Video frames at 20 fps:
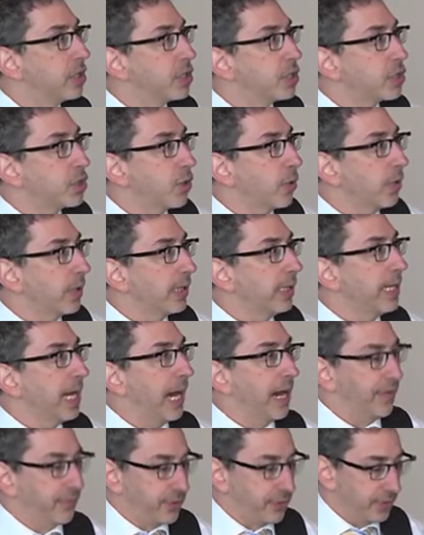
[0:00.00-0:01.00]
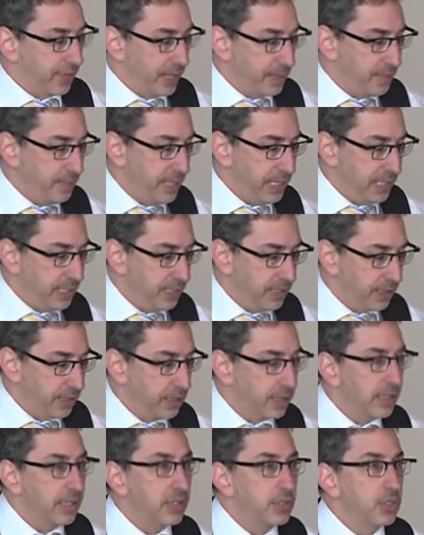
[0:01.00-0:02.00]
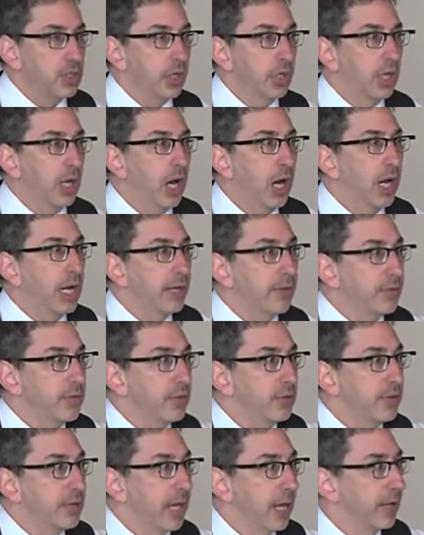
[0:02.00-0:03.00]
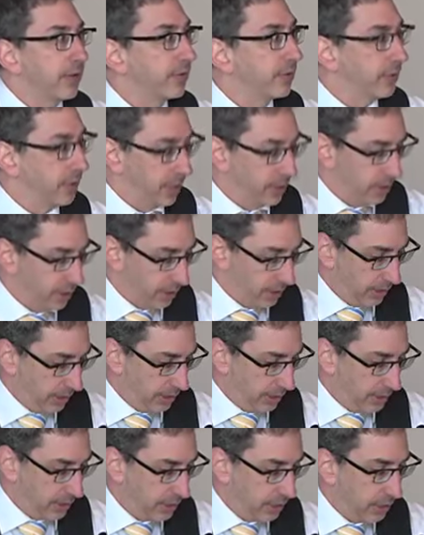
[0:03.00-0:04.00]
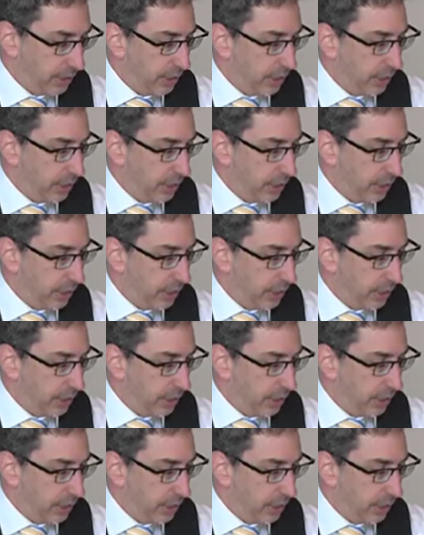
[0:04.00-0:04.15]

shortly after they meet in July of 2009,